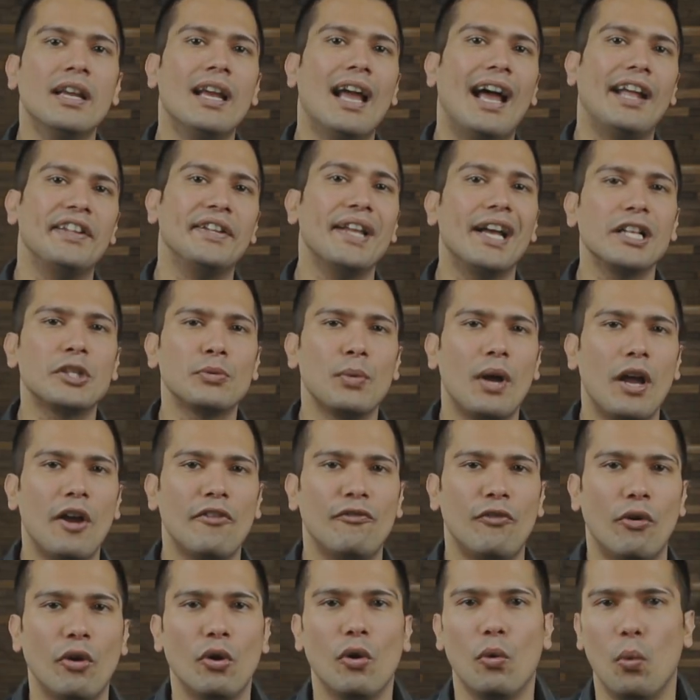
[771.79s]
And that's why I
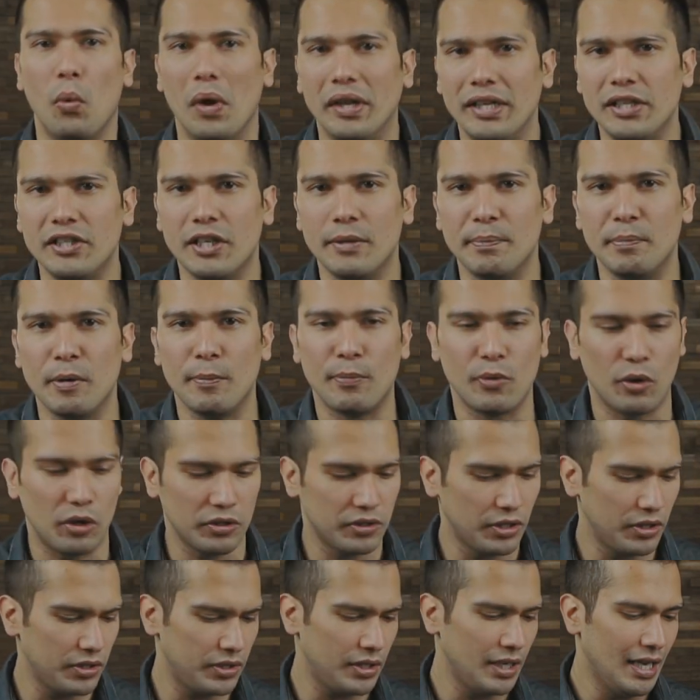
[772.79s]
follow a very simple
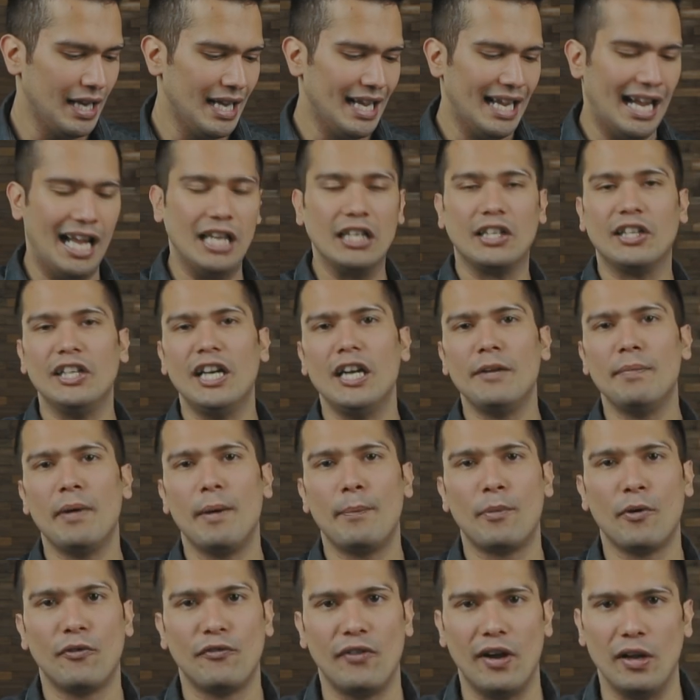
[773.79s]
process. I'll create my
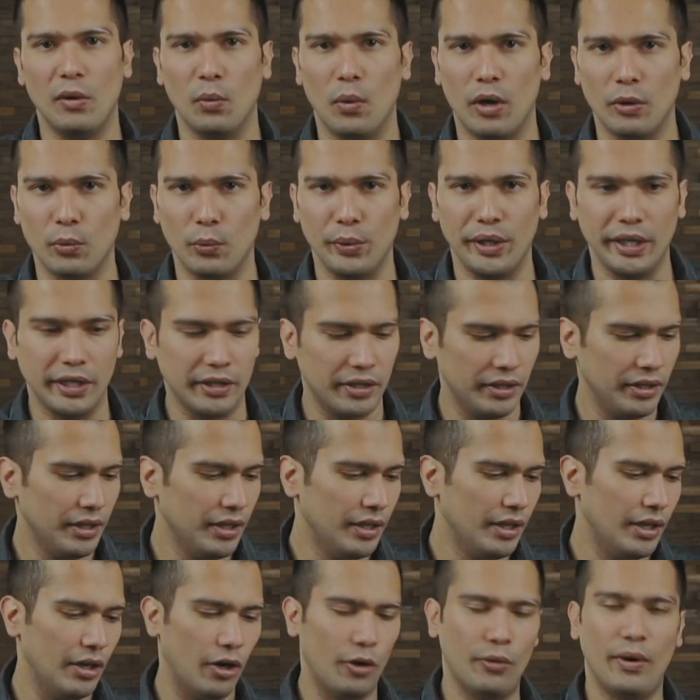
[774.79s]
profile 1
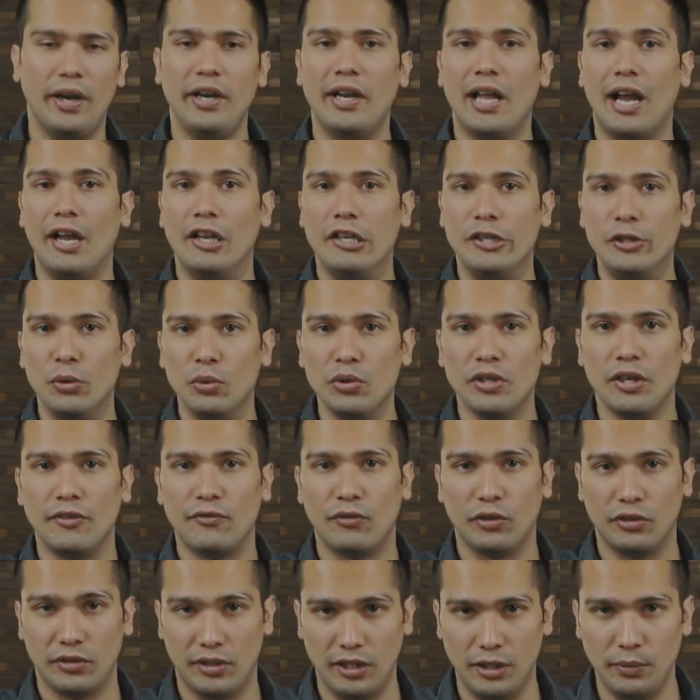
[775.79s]
week. Alright, I'll use it
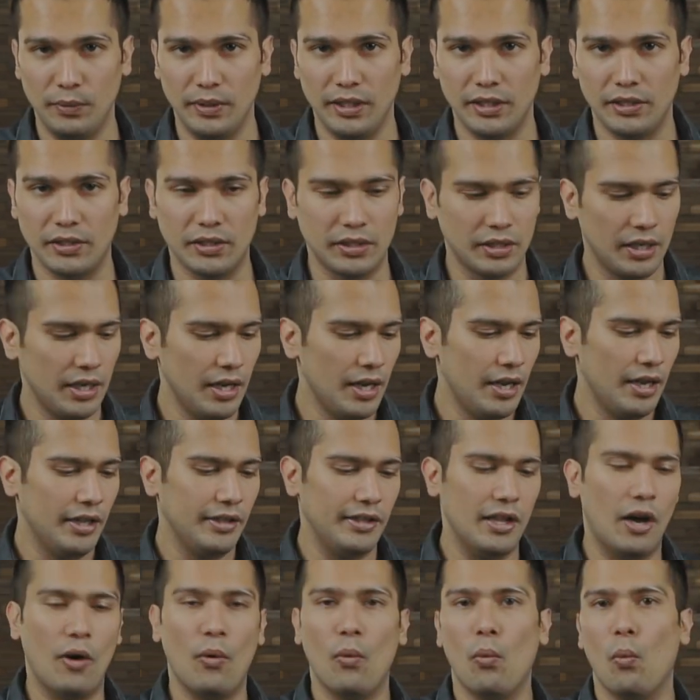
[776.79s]
for 3 weeks.
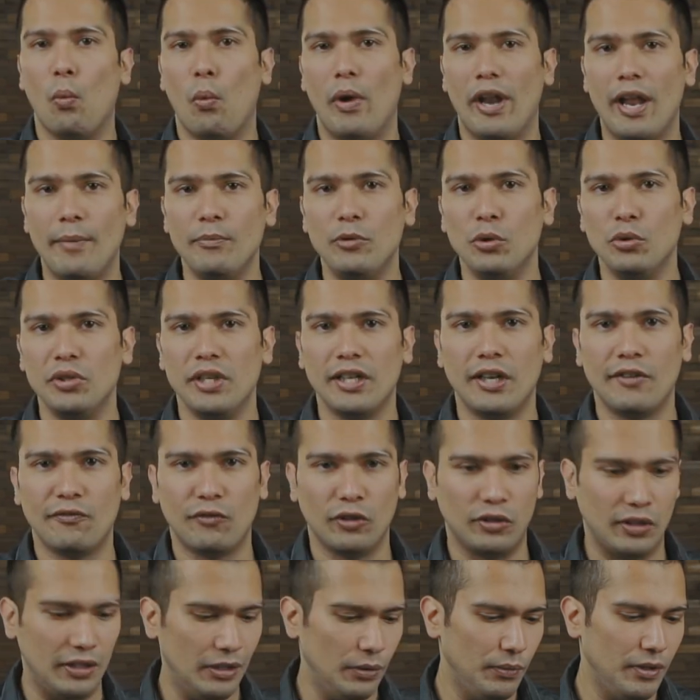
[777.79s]
Now, when I'm using it
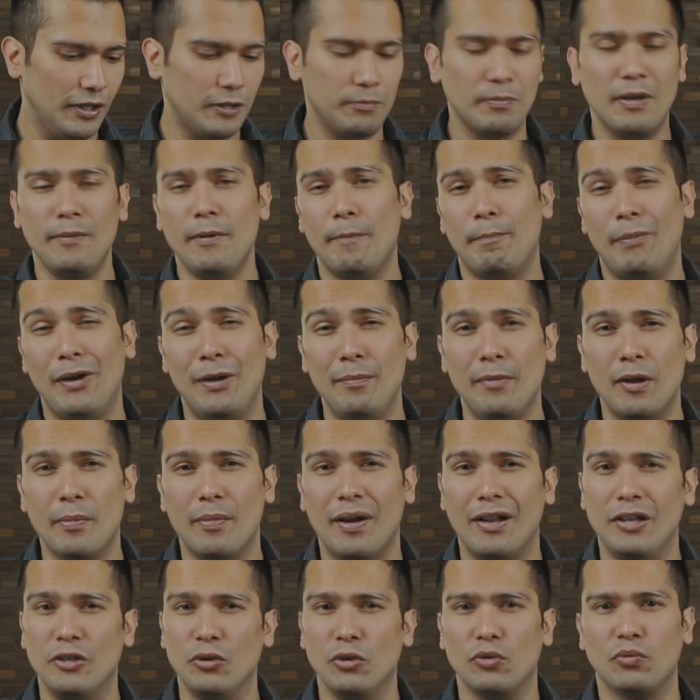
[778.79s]
for 3 weeks, maybe premium
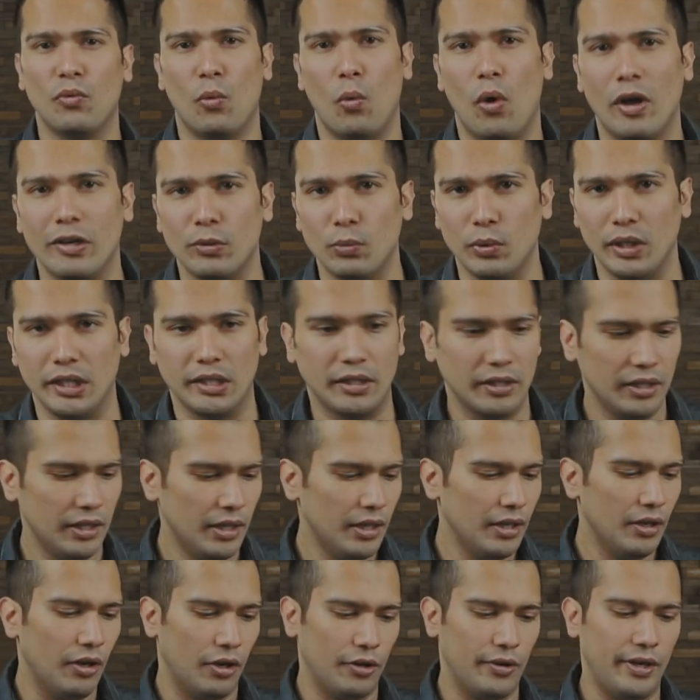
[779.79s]
I'll use for 1 week.
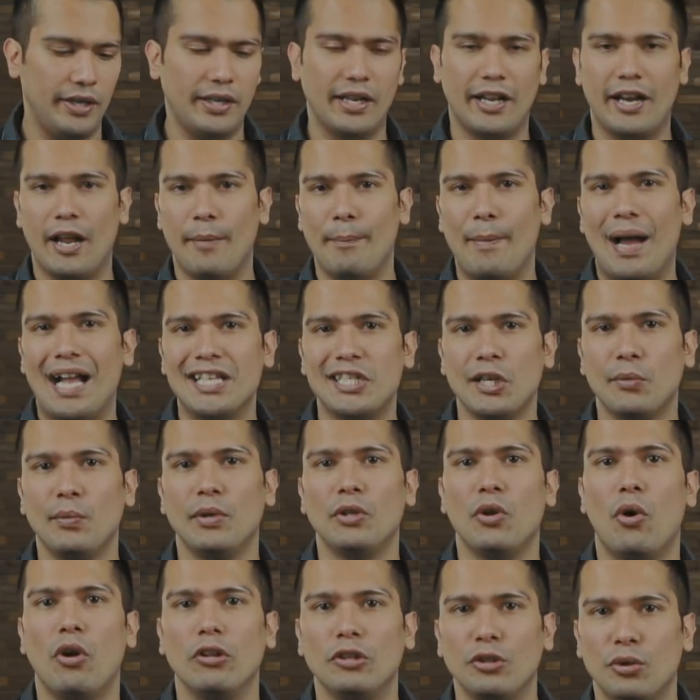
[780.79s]
Alright, and I'm matching
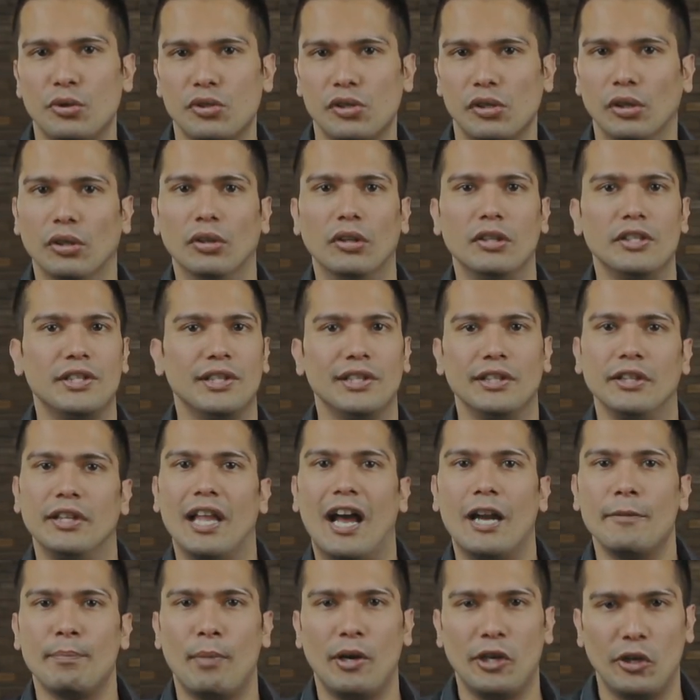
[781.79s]
with all those girls in
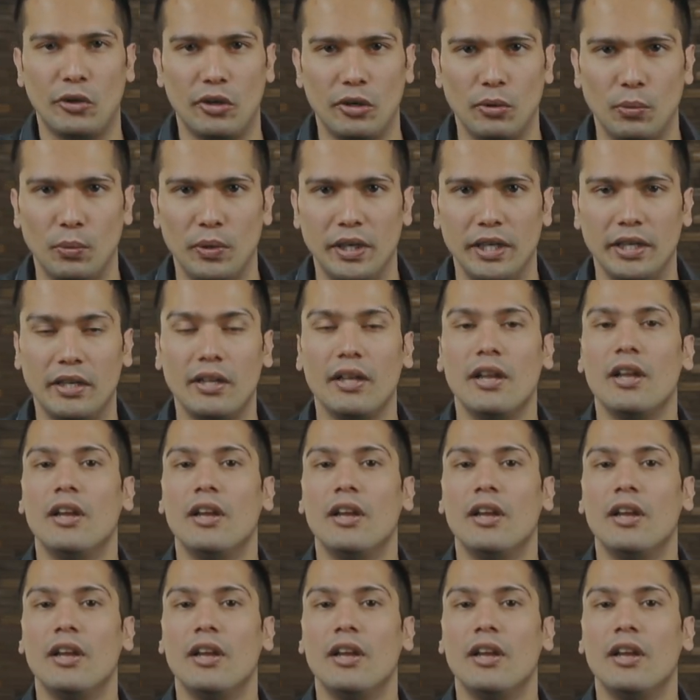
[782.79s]
that particular week,